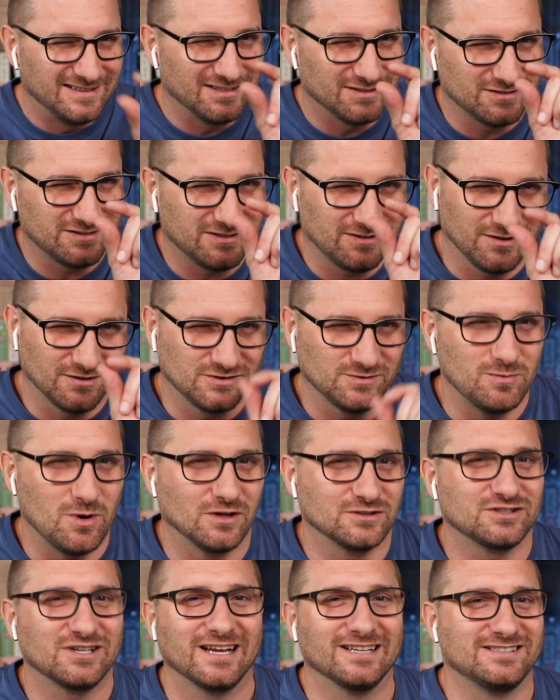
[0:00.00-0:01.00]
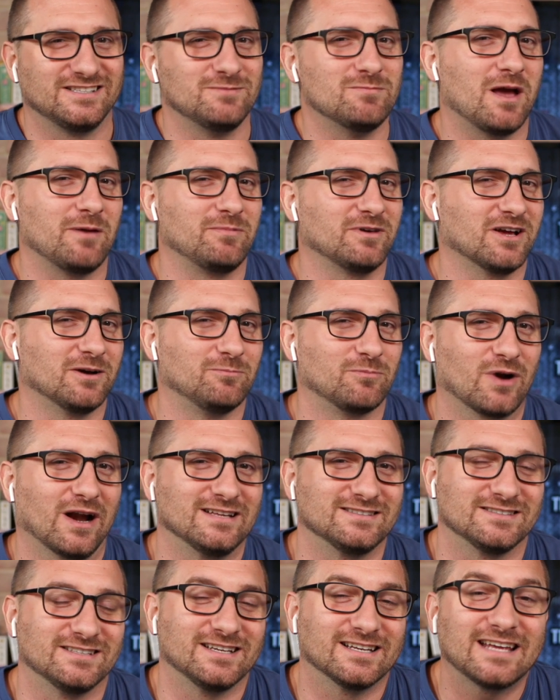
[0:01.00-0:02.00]
There's yeah. the small chance he might become
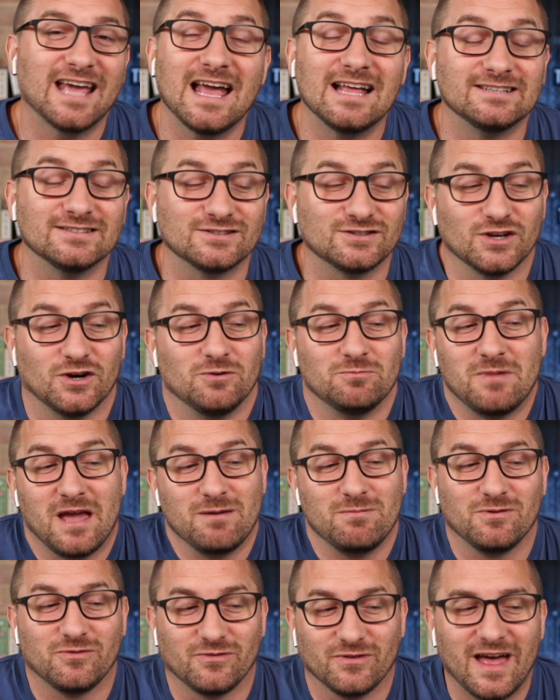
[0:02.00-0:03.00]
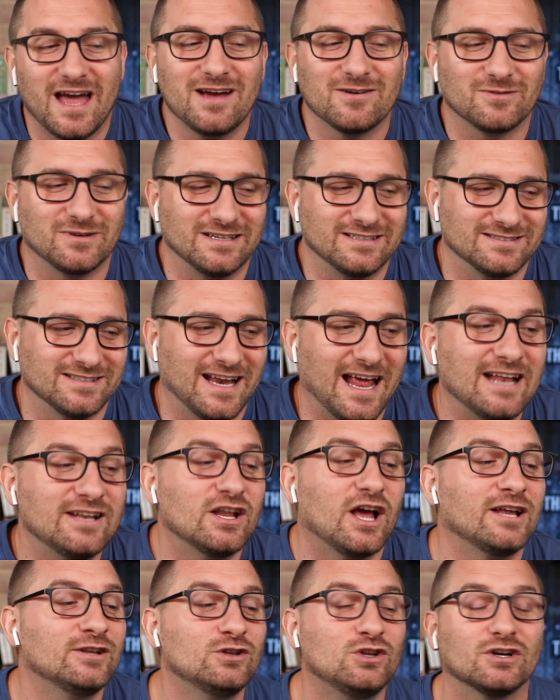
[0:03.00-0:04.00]
president again, so maybe for that reason.
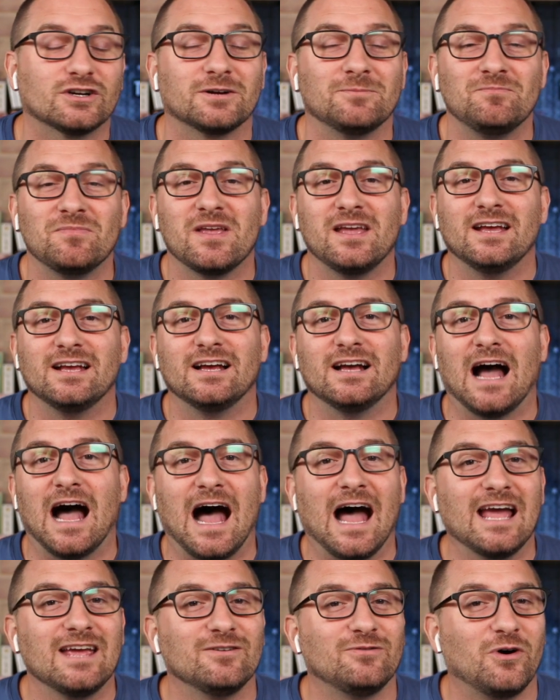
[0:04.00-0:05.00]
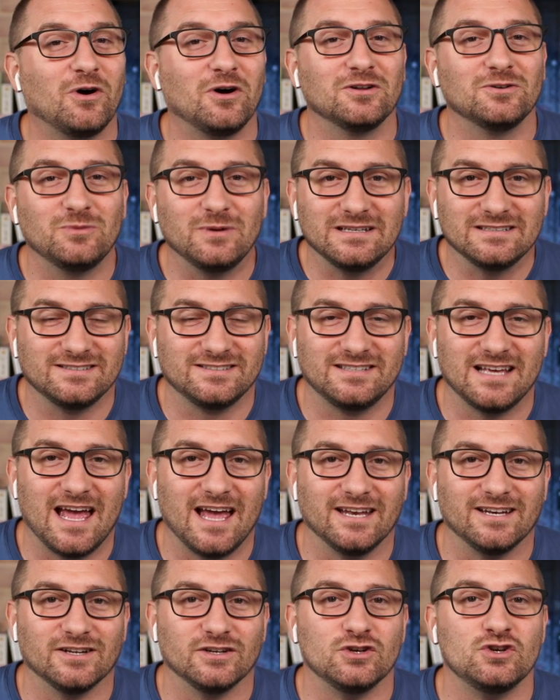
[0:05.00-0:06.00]
And, and look, I have always
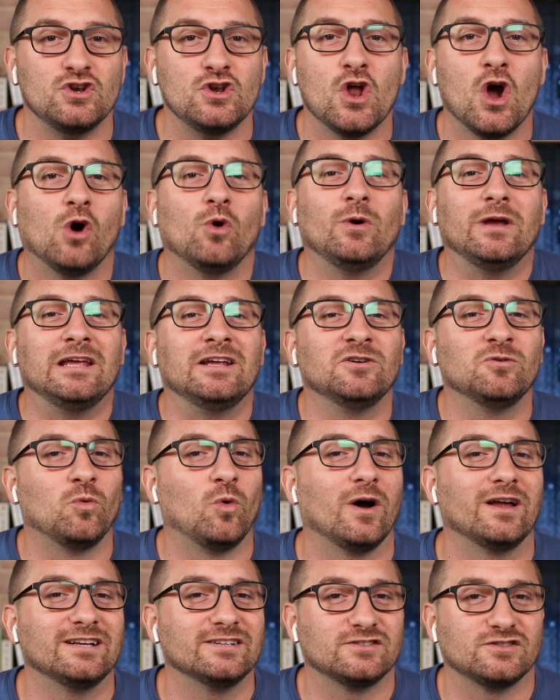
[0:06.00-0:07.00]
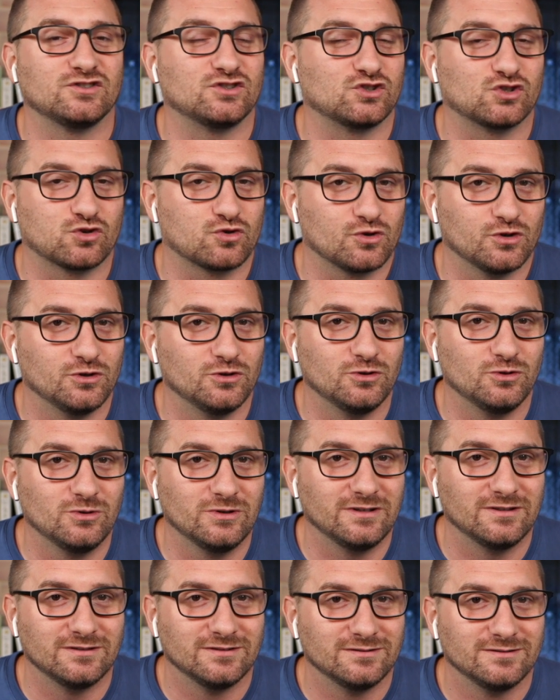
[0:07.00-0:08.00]
said, knowing what is
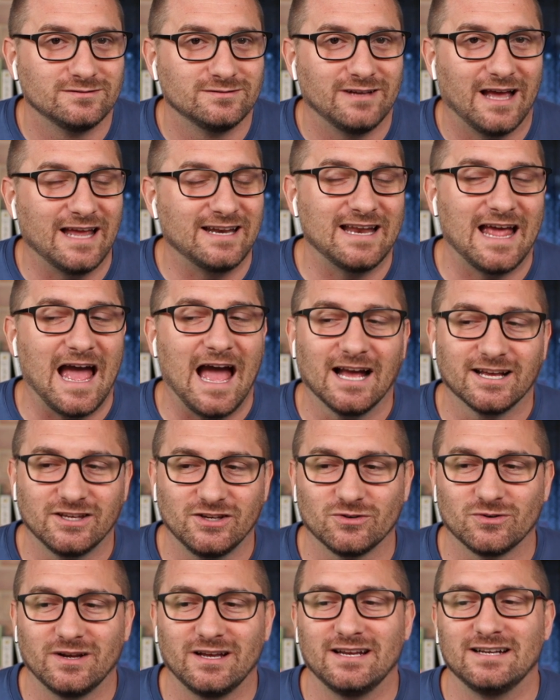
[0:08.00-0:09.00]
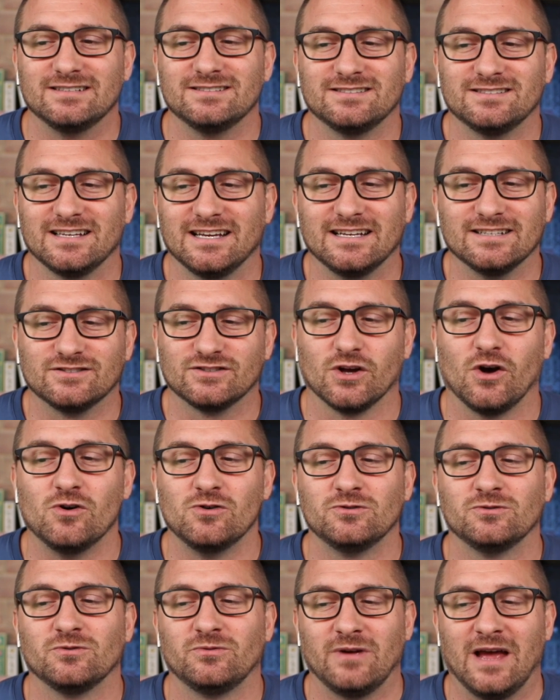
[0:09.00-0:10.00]
true and accurate is its
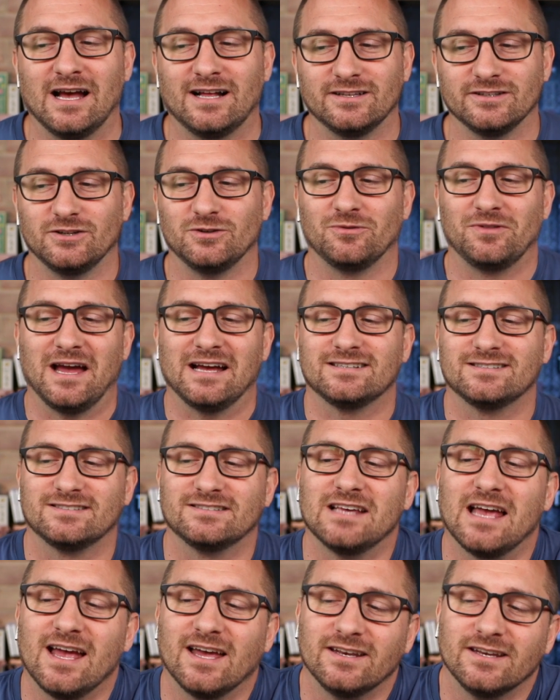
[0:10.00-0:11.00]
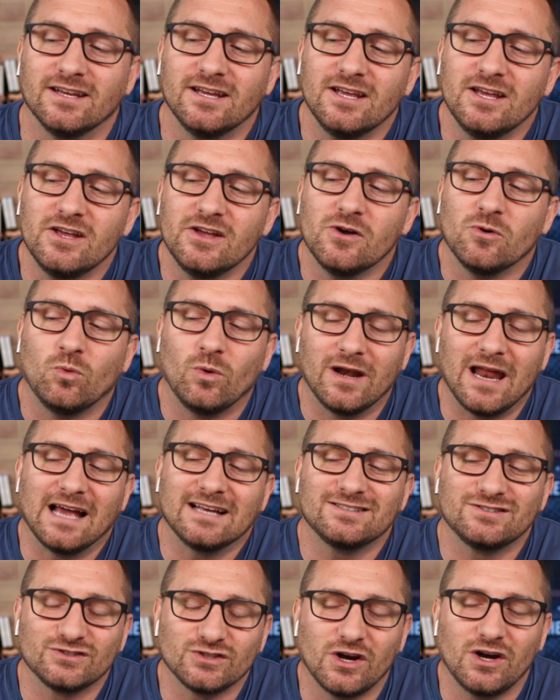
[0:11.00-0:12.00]
own value. That said, when
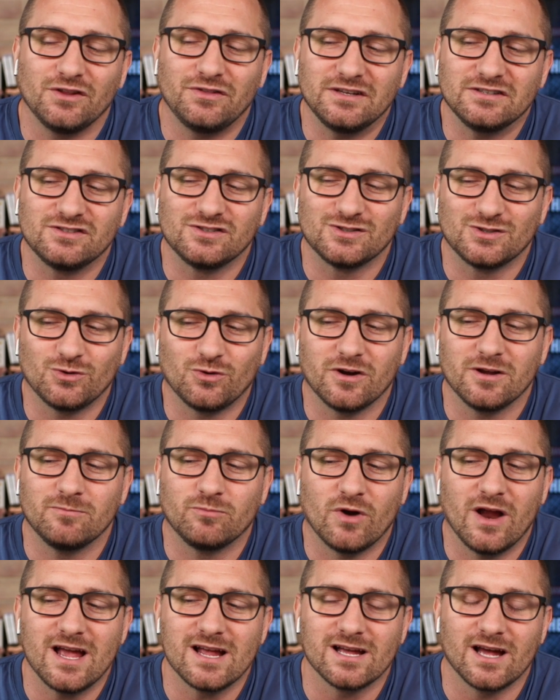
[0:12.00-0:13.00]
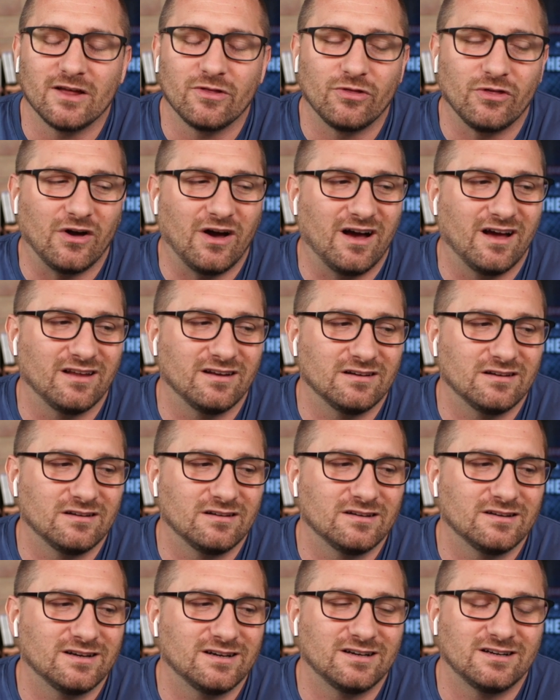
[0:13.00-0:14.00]
I saw this story break, I thought,
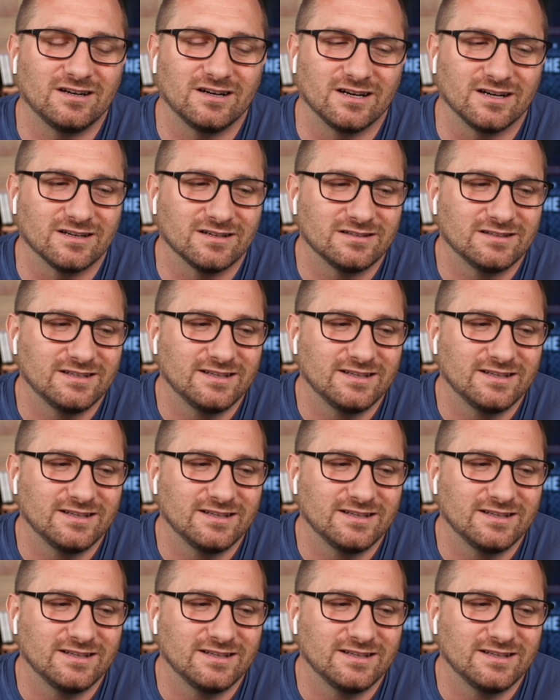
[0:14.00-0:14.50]
oh,